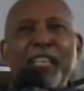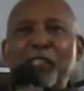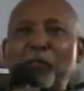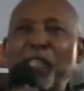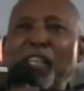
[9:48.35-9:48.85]

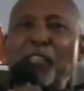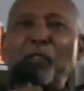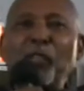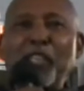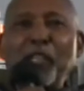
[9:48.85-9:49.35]
because we're not
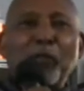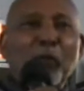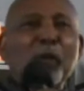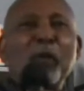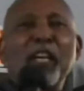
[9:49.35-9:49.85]
doing good
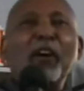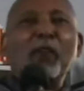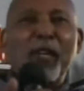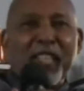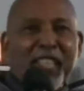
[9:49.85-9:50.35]
where we're
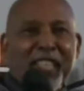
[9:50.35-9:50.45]
going